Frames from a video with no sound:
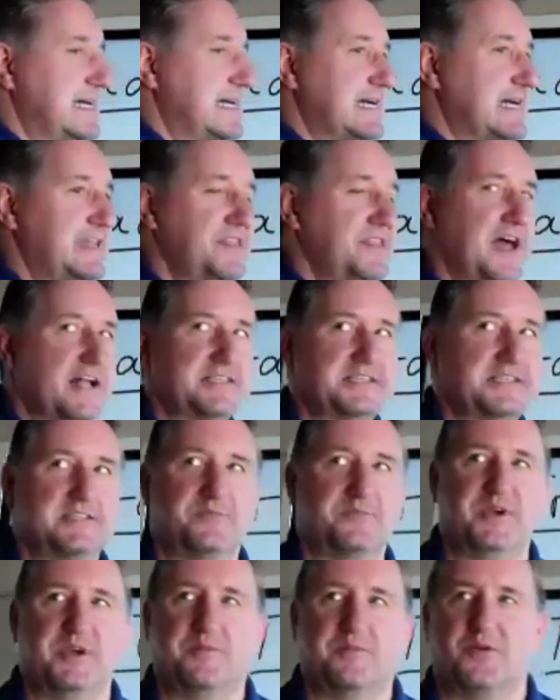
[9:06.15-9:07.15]
And that's the
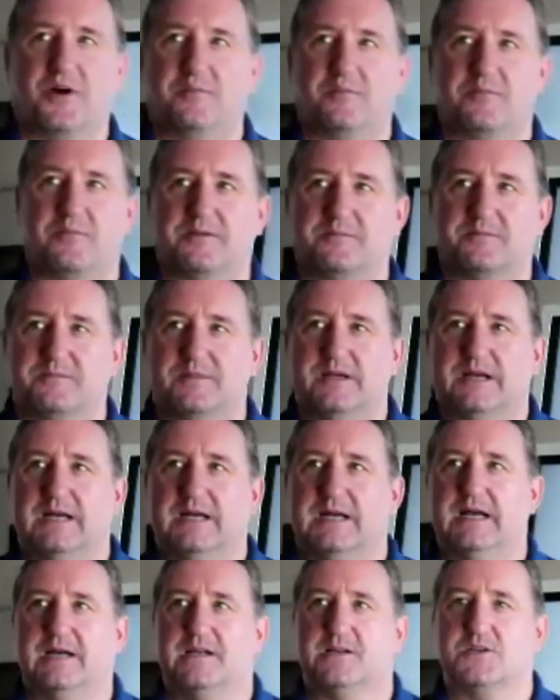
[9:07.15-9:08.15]
big problem.
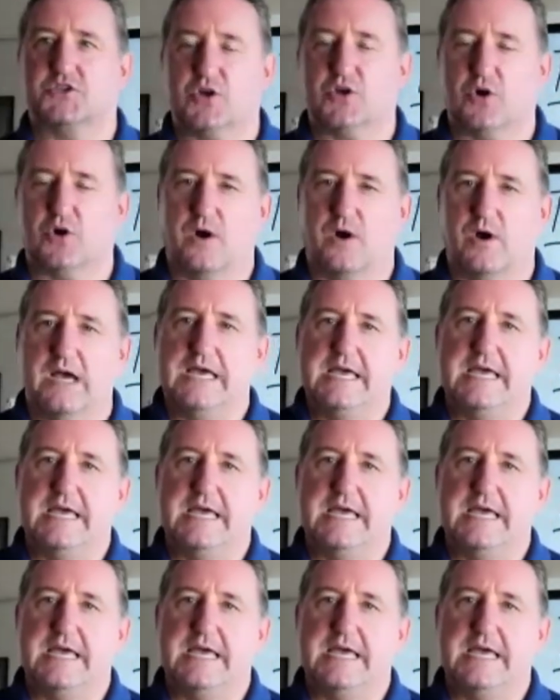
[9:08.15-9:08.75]
So,